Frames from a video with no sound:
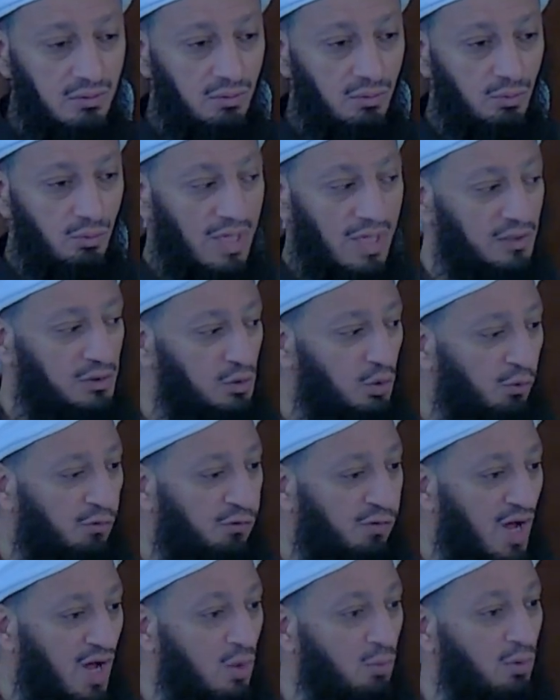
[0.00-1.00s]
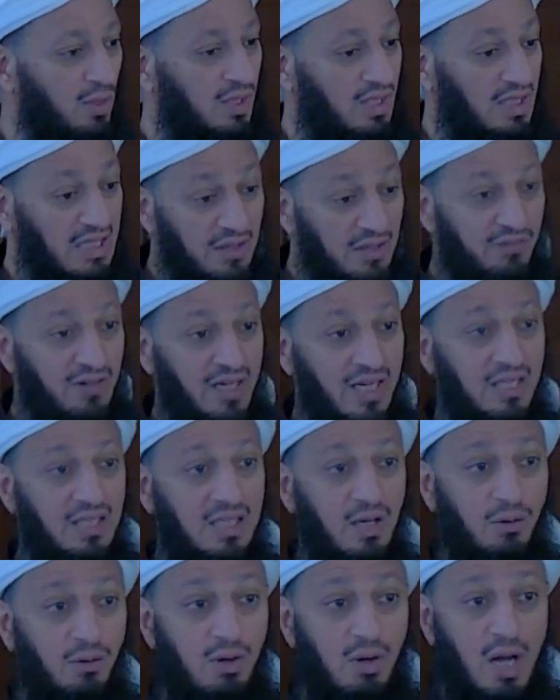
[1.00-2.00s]
as Kuffar were leaving and
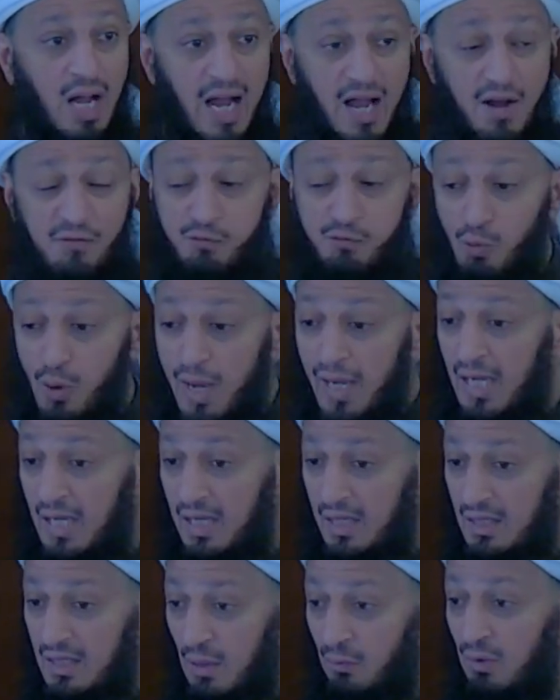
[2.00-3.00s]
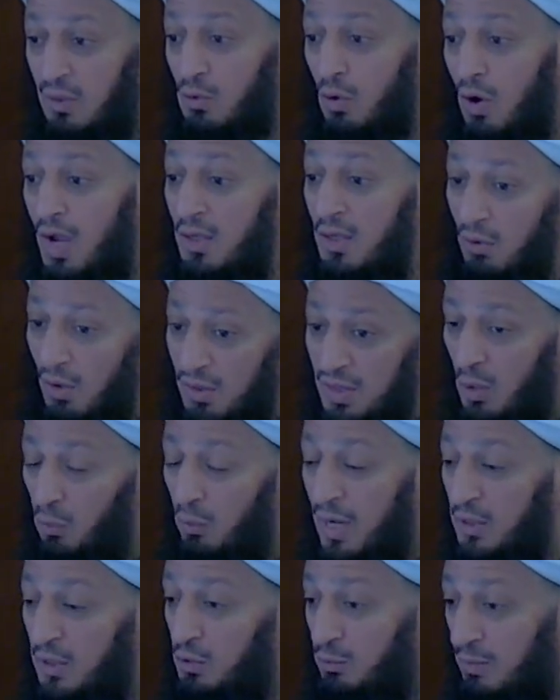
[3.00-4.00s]
they were halfway, they were going on their
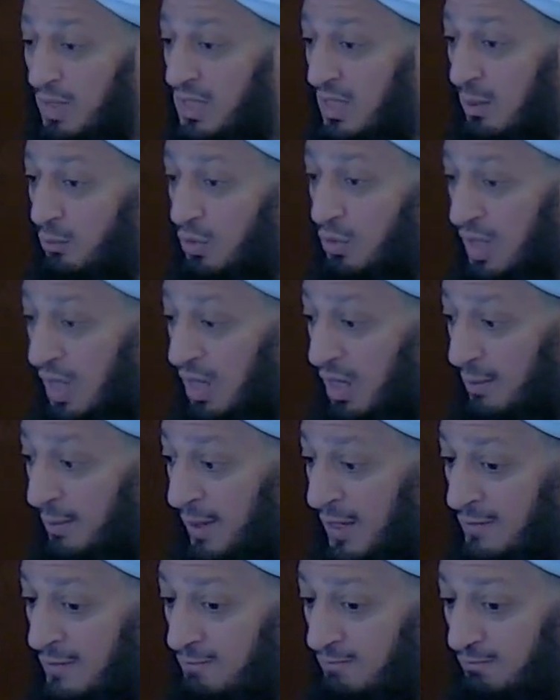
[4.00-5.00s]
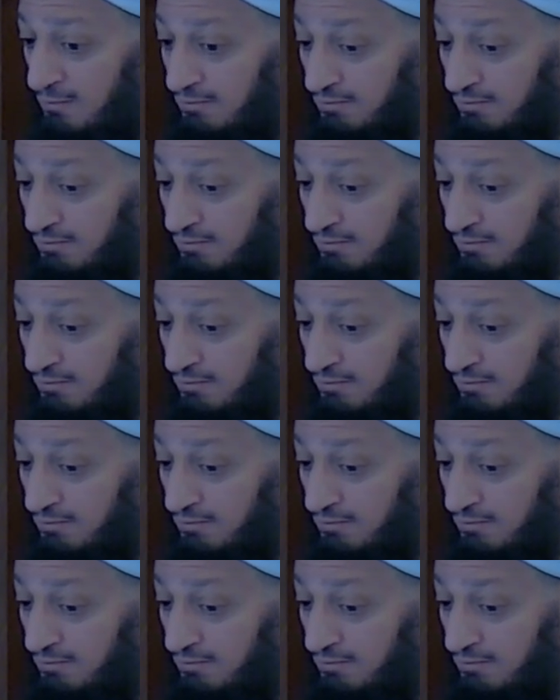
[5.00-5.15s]
way to Makkah Mukarramah,